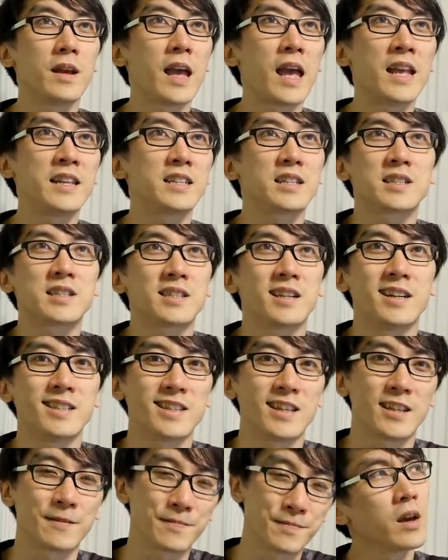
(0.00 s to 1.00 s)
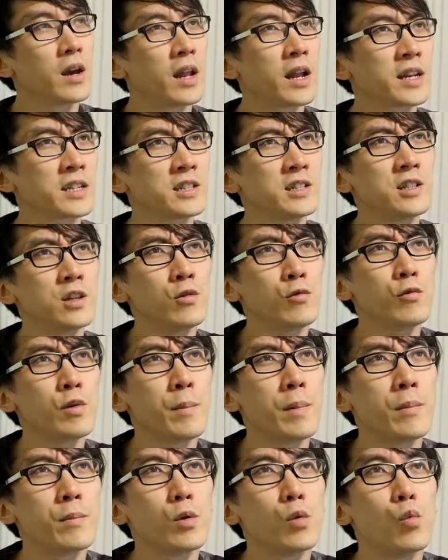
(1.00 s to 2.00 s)
and exciting. I actually don't
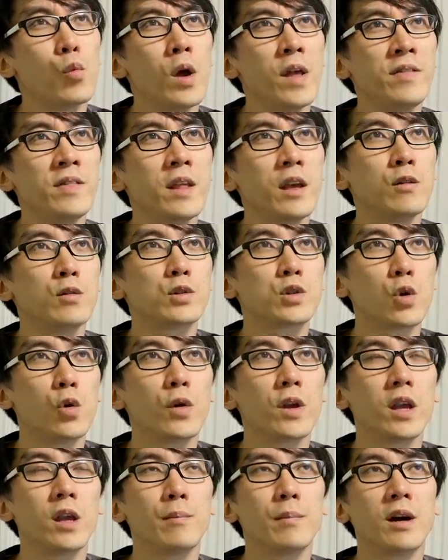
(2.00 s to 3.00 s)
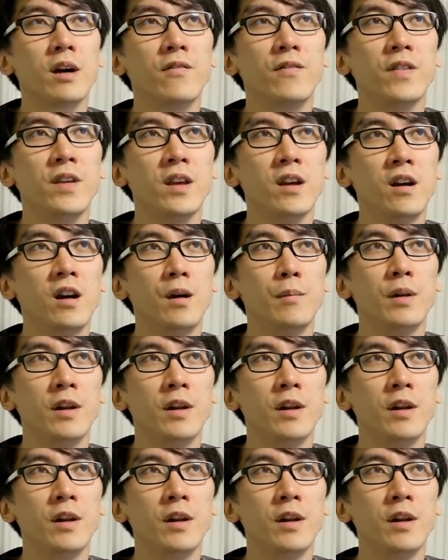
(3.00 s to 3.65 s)
remember when they were talking about VR,